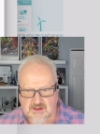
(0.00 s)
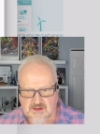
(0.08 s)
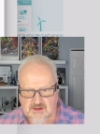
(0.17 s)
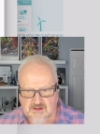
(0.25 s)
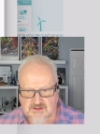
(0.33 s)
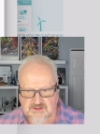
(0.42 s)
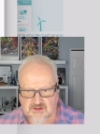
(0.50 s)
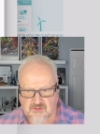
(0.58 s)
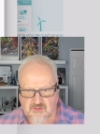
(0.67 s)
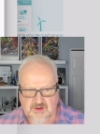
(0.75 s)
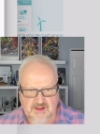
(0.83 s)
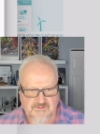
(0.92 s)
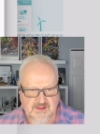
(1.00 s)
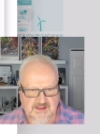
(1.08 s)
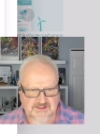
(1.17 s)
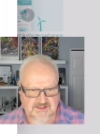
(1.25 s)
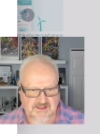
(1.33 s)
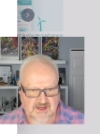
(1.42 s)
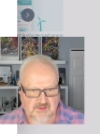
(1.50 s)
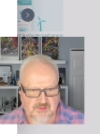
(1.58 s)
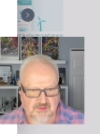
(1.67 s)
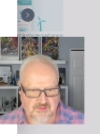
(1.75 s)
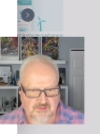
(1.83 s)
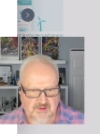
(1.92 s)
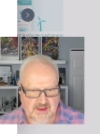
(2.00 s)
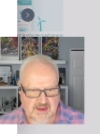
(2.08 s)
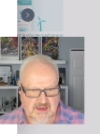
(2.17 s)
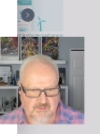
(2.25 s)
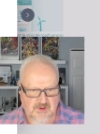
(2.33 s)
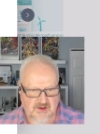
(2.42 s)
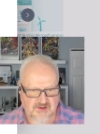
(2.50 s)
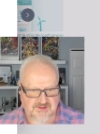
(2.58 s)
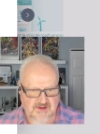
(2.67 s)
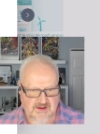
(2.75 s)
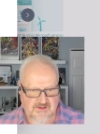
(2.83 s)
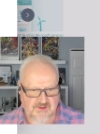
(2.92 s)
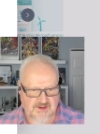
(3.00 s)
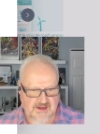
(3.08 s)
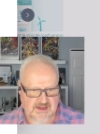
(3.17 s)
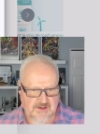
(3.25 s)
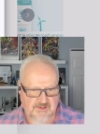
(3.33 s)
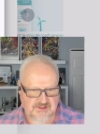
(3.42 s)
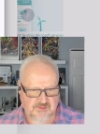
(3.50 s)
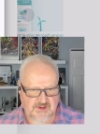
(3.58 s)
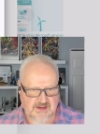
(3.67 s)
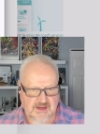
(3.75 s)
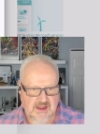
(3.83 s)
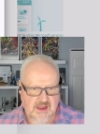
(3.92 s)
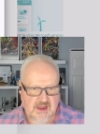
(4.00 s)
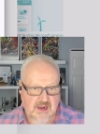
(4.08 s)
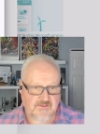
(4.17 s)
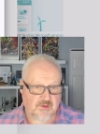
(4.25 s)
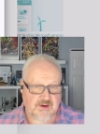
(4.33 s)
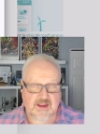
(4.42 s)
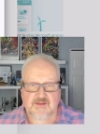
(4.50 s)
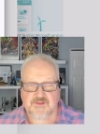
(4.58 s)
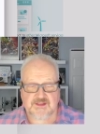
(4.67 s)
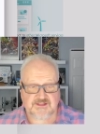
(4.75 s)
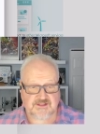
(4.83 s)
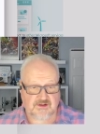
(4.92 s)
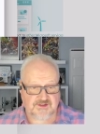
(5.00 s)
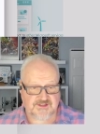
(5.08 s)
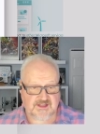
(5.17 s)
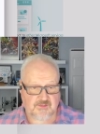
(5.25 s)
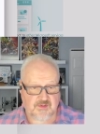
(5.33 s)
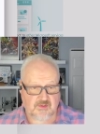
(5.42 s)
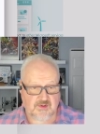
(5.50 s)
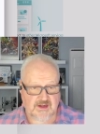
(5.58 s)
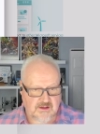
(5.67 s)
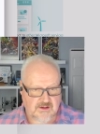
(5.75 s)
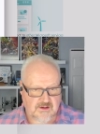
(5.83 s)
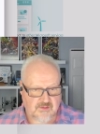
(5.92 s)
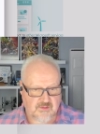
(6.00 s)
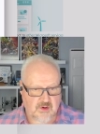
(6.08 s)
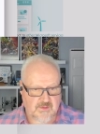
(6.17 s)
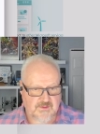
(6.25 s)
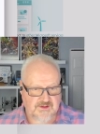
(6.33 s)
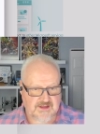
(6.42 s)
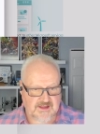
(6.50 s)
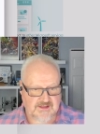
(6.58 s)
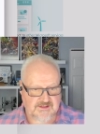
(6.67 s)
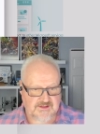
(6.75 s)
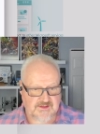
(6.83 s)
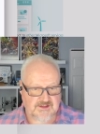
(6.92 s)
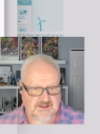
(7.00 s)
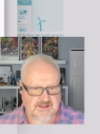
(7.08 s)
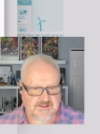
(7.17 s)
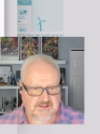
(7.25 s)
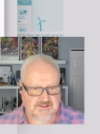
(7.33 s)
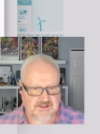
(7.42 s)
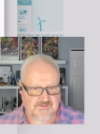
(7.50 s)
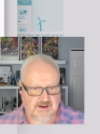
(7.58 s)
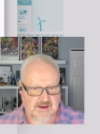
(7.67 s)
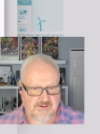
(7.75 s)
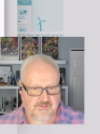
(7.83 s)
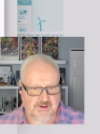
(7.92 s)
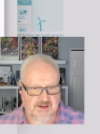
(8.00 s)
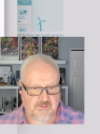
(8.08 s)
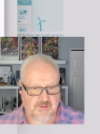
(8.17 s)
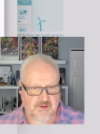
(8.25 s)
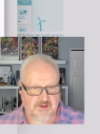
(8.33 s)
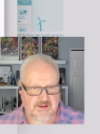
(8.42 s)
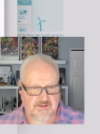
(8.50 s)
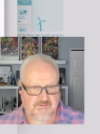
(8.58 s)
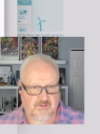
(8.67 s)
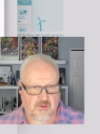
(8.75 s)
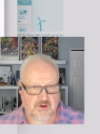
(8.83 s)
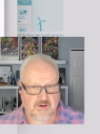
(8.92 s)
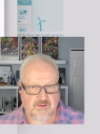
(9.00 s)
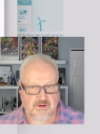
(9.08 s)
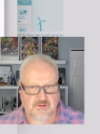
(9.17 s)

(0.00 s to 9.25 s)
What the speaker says: So we have that set up, and we also have the dynamics read. I've already had these all set up already. We want the D65 read ability for those